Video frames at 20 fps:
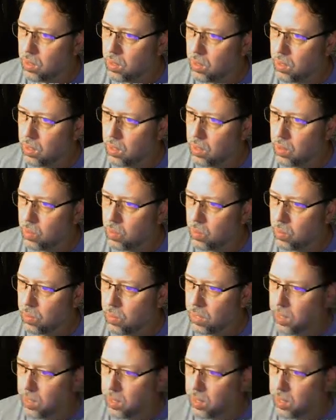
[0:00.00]
What do we got
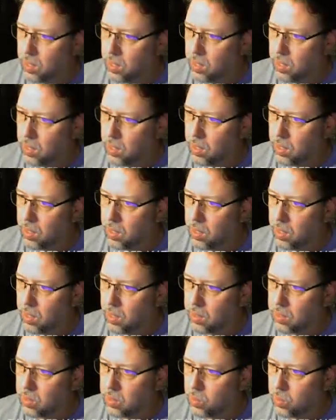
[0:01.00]
down here? Alright, so we
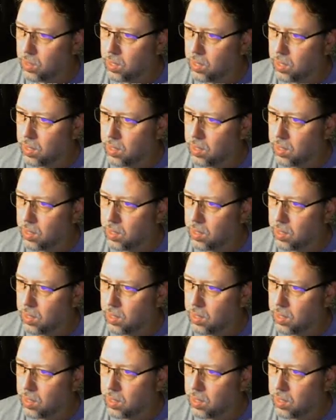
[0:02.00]
got